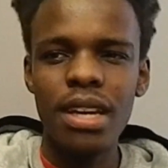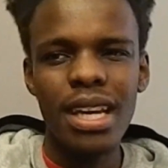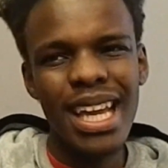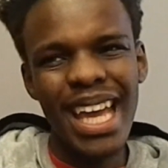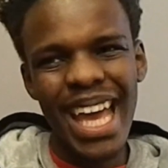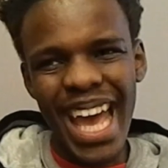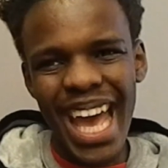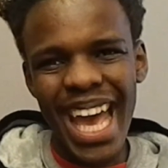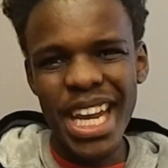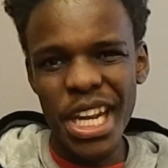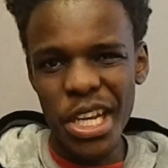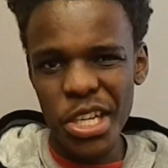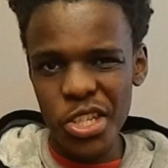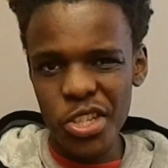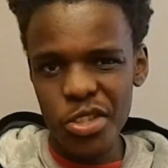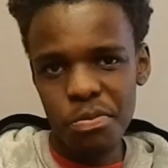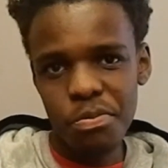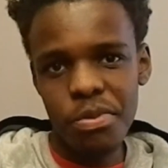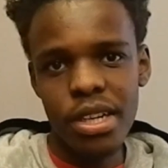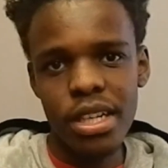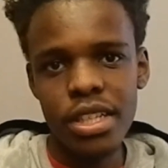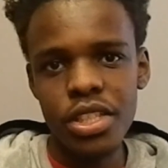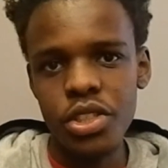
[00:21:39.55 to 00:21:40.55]
had
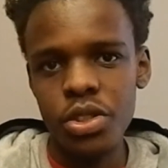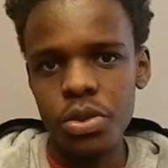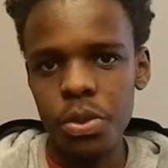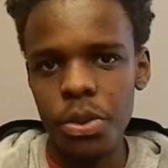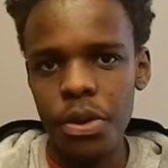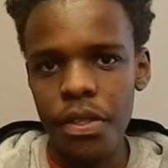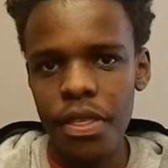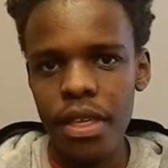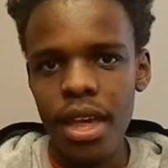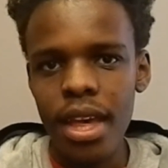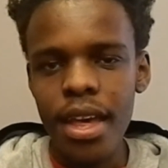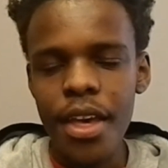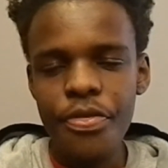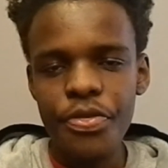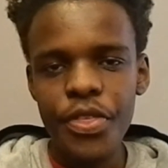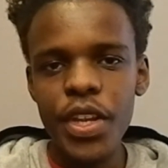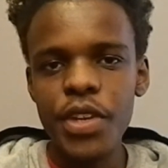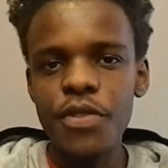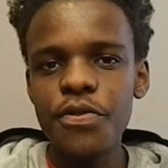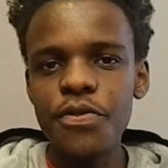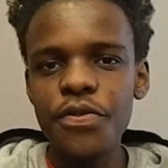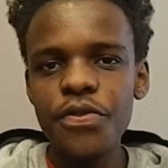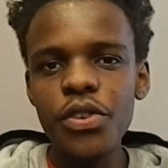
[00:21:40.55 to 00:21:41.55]
experience with
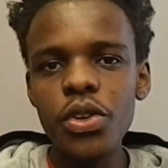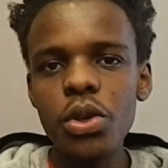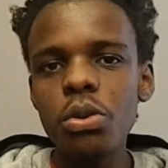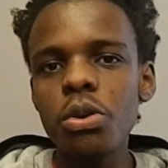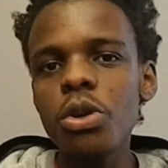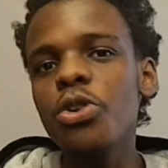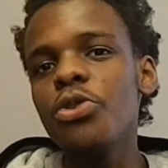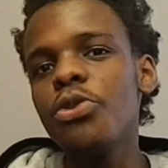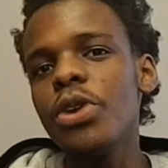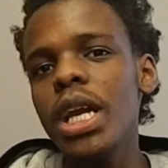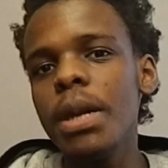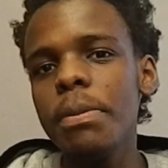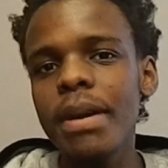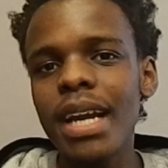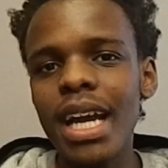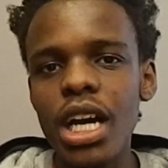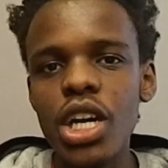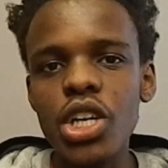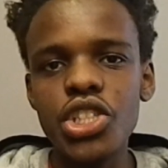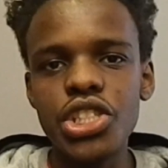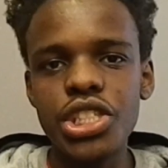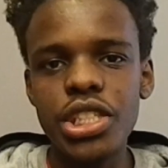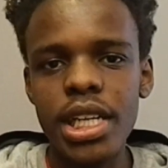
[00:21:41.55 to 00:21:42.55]
that fuel rape
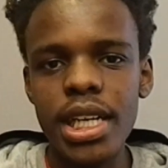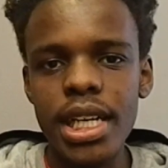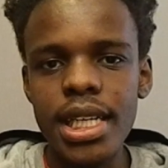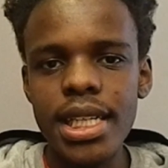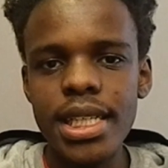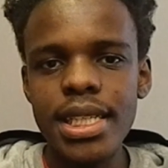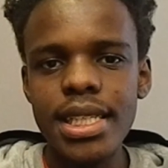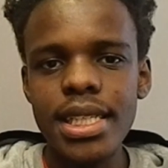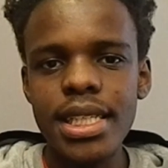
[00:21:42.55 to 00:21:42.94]
culture